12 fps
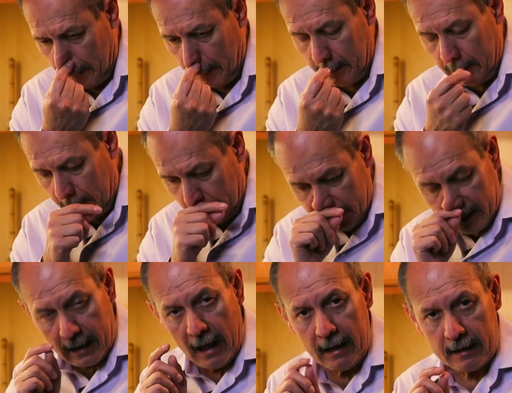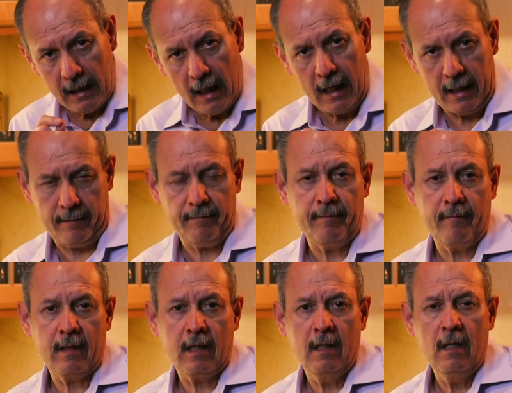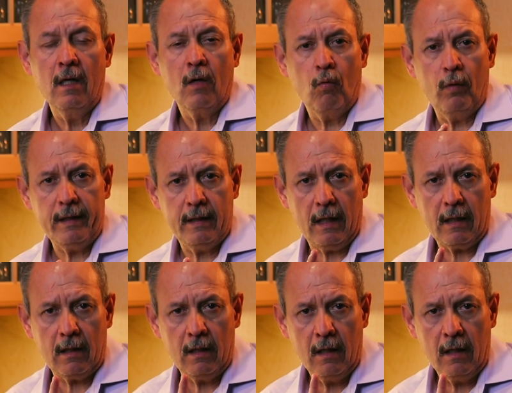In this time, with the